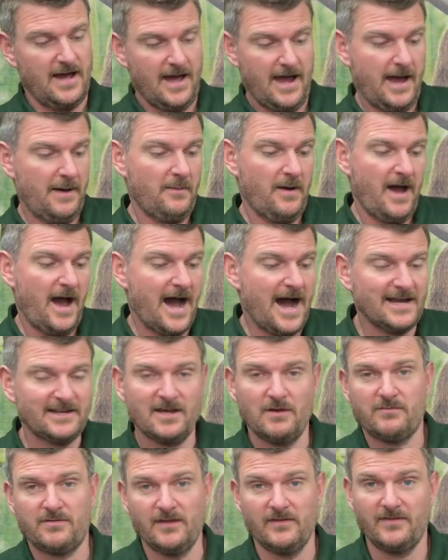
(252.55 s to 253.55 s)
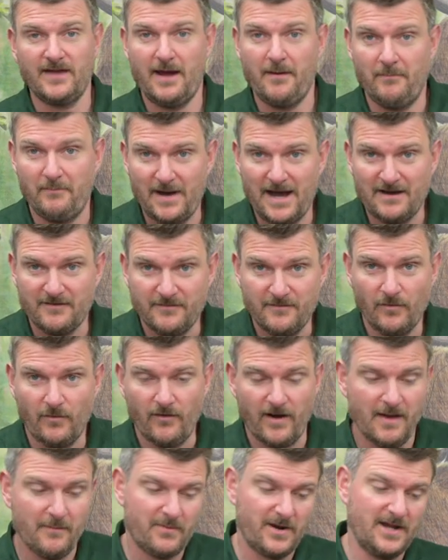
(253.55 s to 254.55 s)
I don't think they're bad
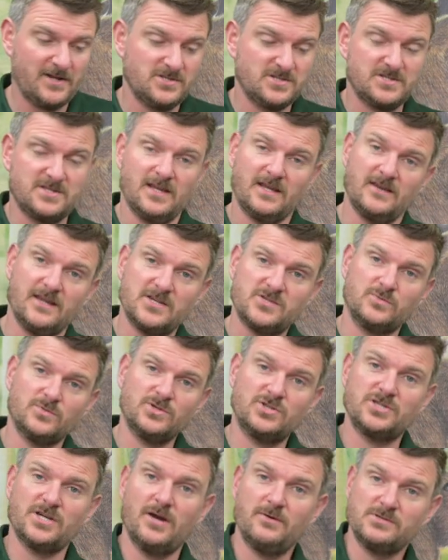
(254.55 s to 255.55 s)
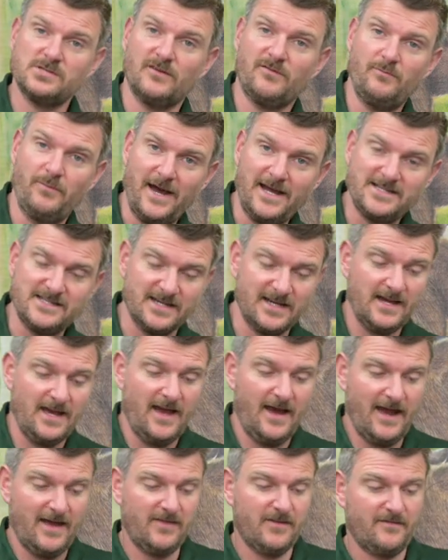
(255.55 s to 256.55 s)
for it, but I just think this one shows off better
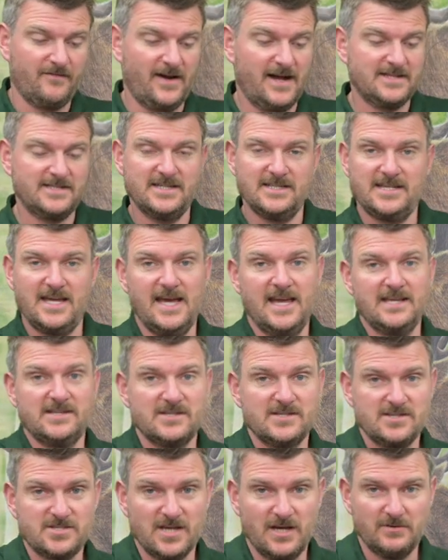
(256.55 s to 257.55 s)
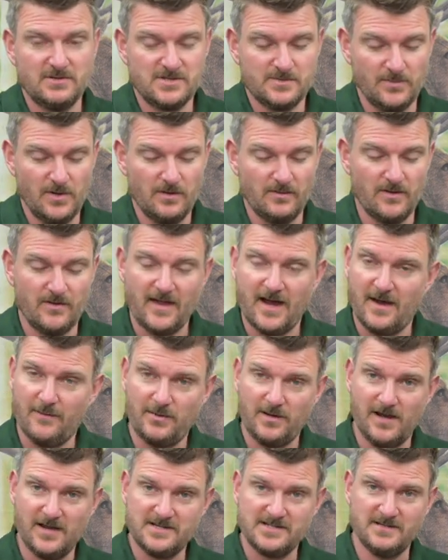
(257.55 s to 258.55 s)
in the fact it is so smooth, and that
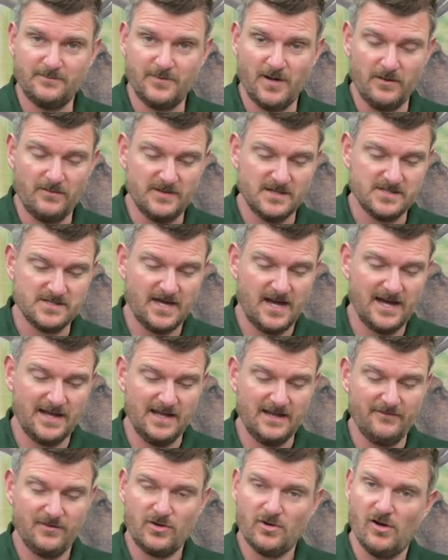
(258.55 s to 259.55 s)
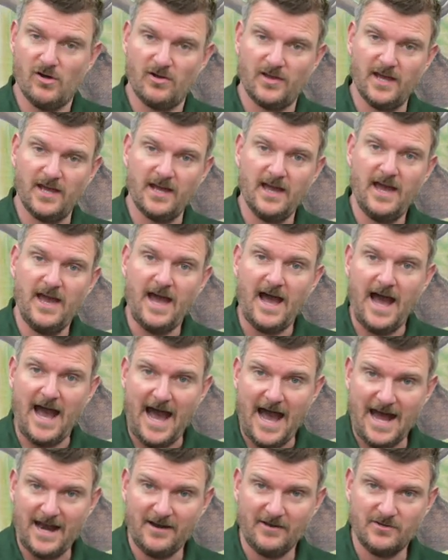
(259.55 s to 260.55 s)
applies to both the side lever cocking
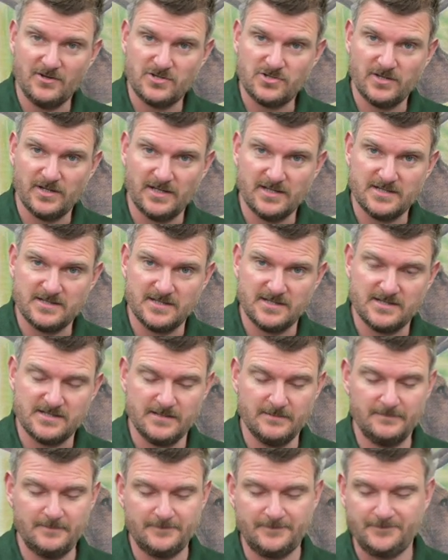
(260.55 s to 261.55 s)
and the trigger system.